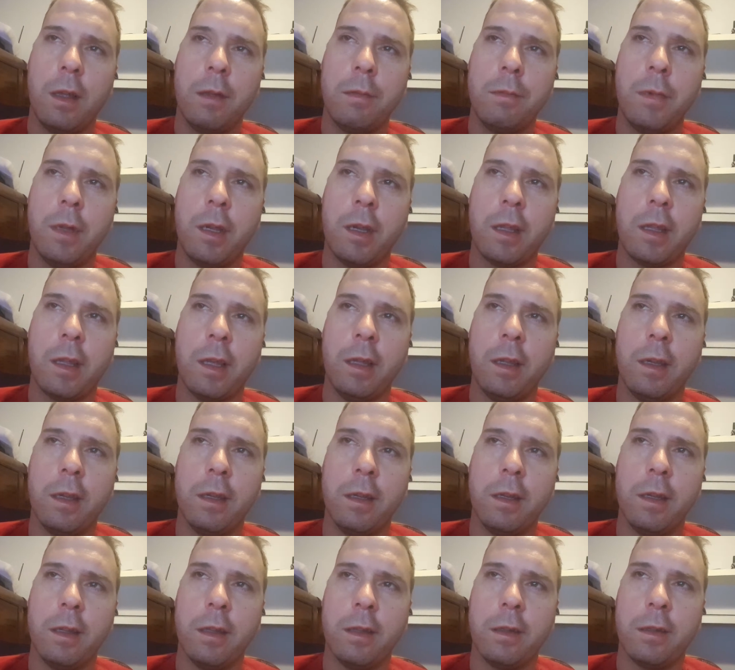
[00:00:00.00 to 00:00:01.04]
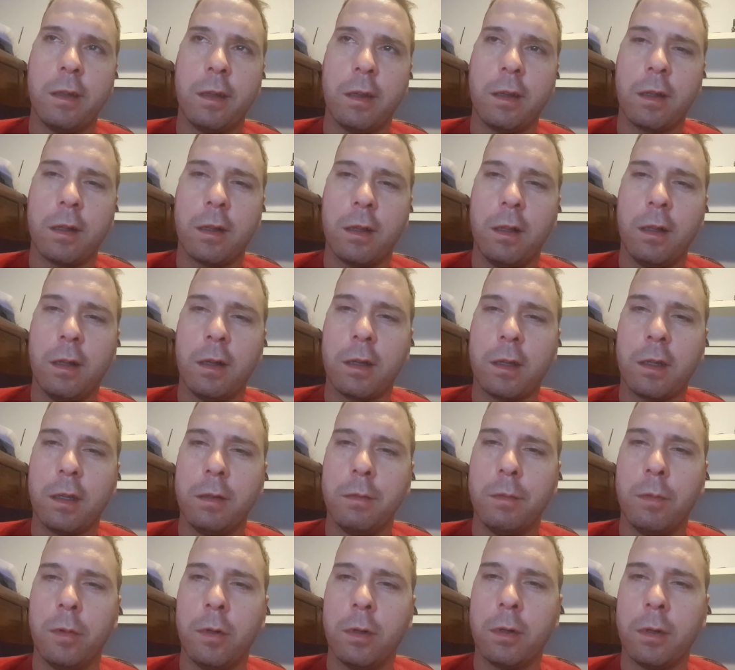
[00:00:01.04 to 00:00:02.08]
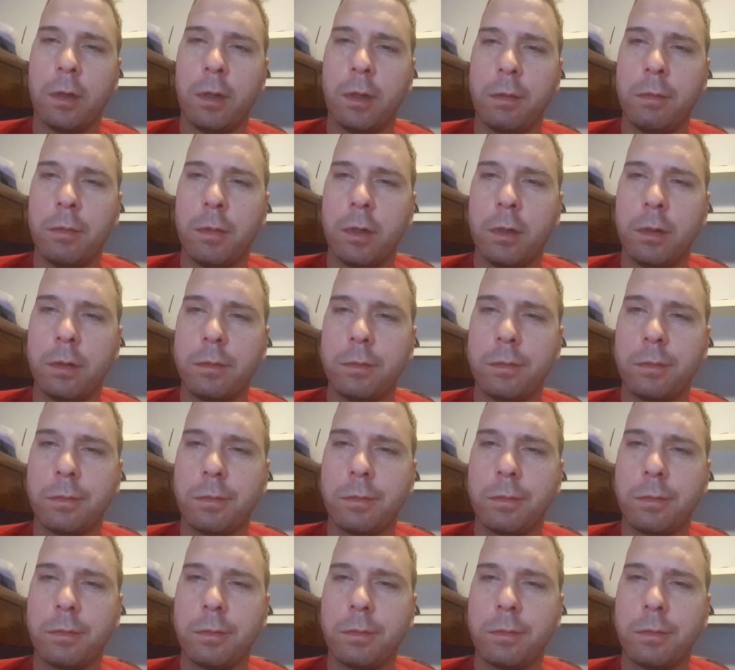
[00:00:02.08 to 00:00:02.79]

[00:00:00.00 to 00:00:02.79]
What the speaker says: medicated at 10 o'clock in the morning, but